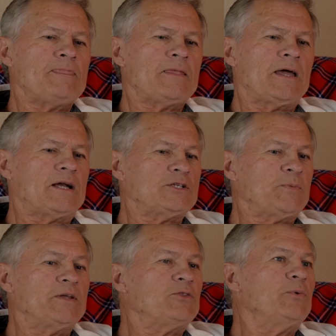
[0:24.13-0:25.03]
And I
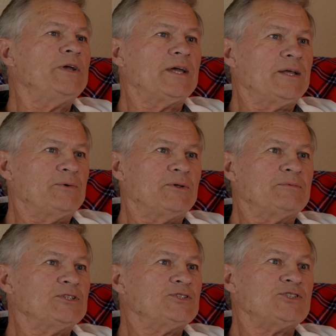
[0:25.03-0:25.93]
spent the weekend with
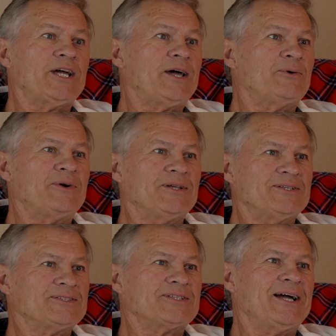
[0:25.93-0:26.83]
him, just shadowing
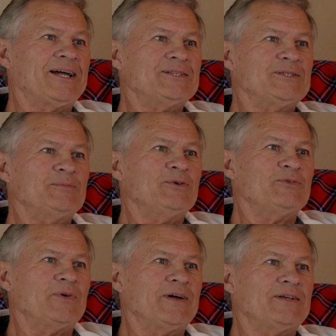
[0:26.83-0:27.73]
this guy as he
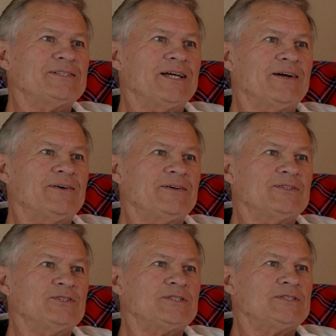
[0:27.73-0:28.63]
moved around town
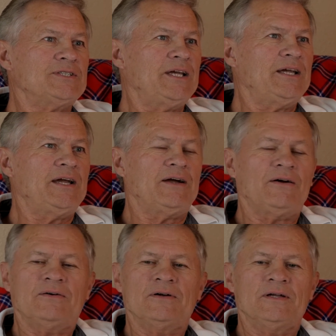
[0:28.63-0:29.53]
and just seeing
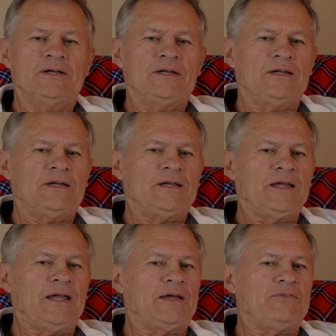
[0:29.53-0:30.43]
how
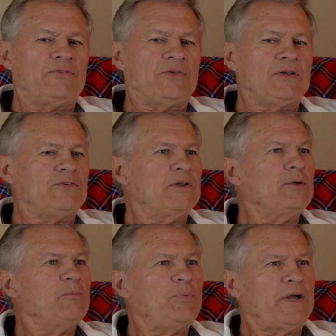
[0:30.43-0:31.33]
he had such an
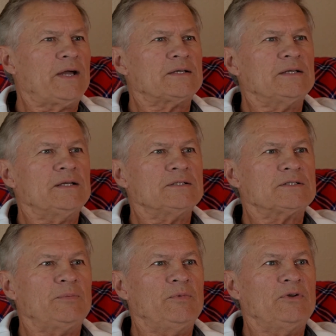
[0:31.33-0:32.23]
impact in his
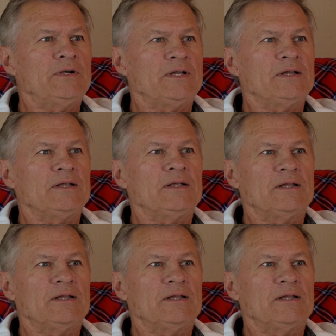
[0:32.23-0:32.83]
community.